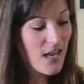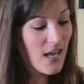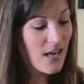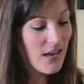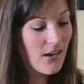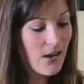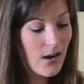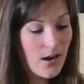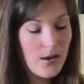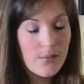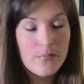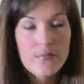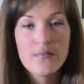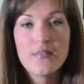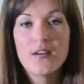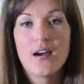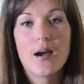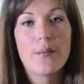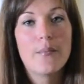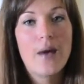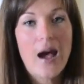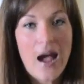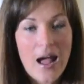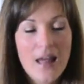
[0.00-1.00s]
Now
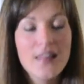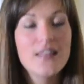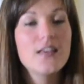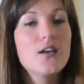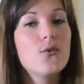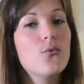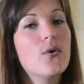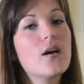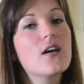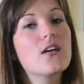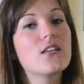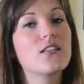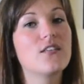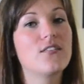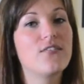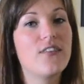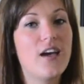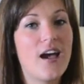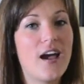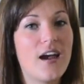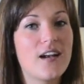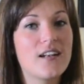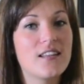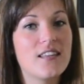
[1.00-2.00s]
I'm highly aware of the
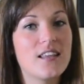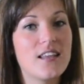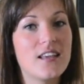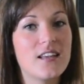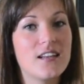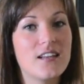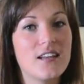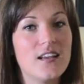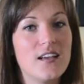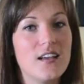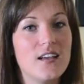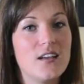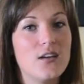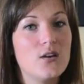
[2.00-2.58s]
fact that